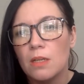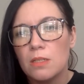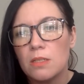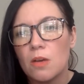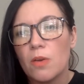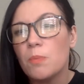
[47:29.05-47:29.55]

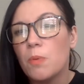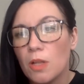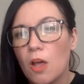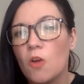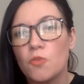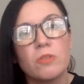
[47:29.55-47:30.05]
So he put a
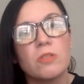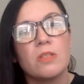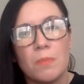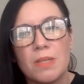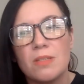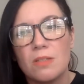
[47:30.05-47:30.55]
lot of trust
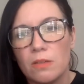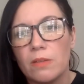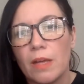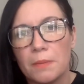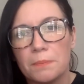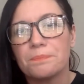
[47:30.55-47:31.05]
in me to do that.